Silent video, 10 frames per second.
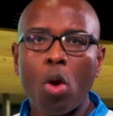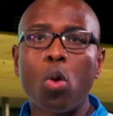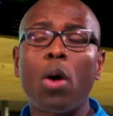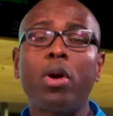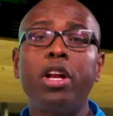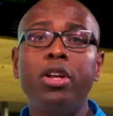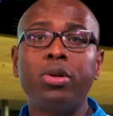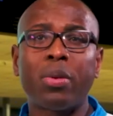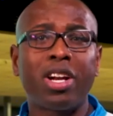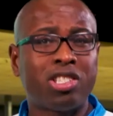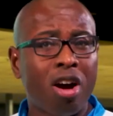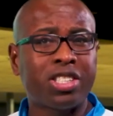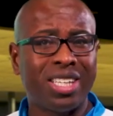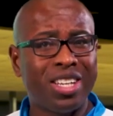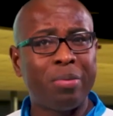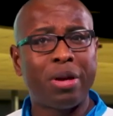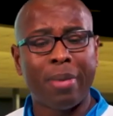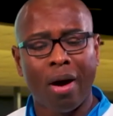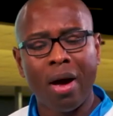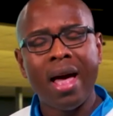What I wanna do is I wanna talk to you a little bit
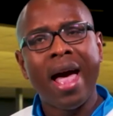about